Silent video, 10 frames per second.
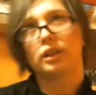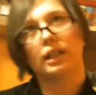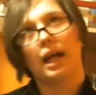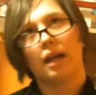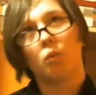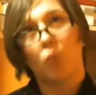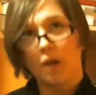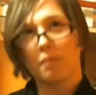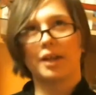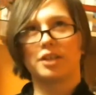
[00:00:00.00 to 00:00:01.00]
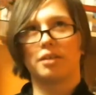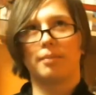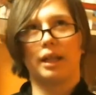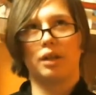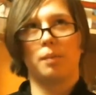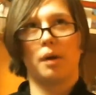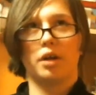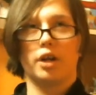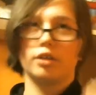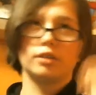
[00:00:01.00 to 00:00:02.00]
at one picture of My Little
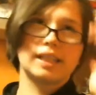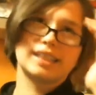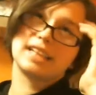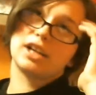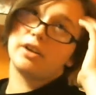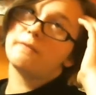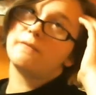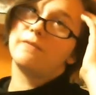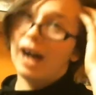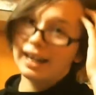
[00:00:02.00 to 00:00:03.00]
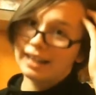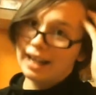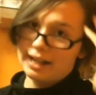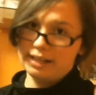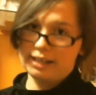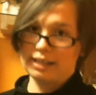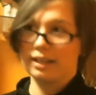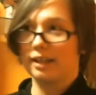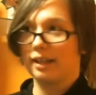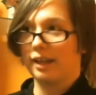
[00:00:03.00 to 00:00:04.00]
Pony hooves because I couldn't find any,
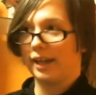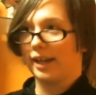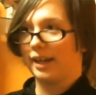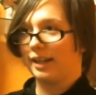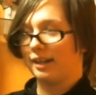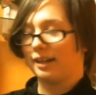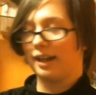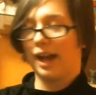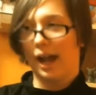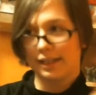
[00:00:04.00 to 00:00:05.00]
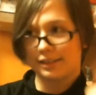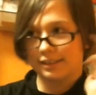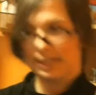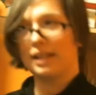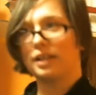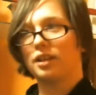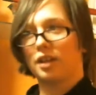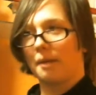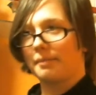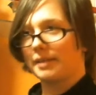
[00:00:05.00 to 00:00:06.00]
and I didn't
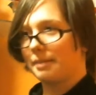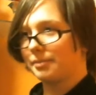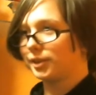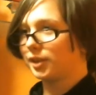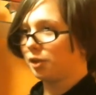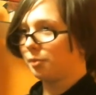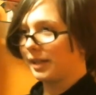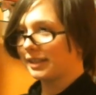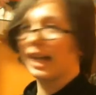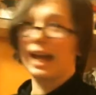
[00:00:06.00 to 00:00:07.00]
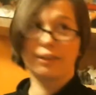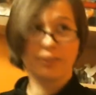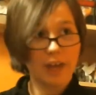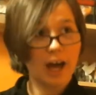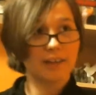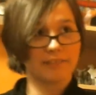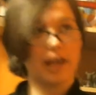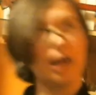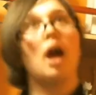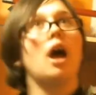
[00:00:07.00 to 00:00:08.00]
look up an episode because I hadn't thought of
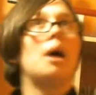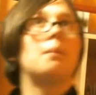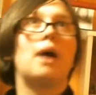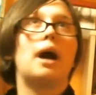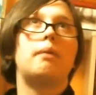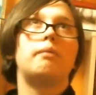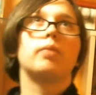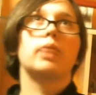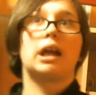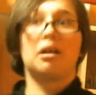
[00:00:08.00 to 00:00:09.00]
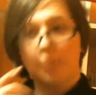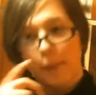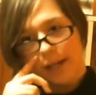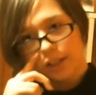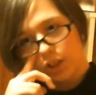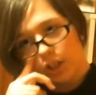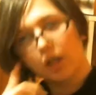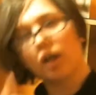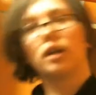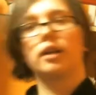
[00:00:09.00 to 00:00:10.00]
it. But on the
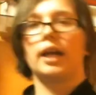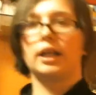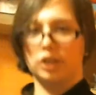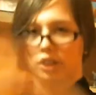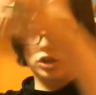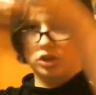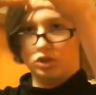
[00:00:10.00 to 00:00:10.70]
picture, it's just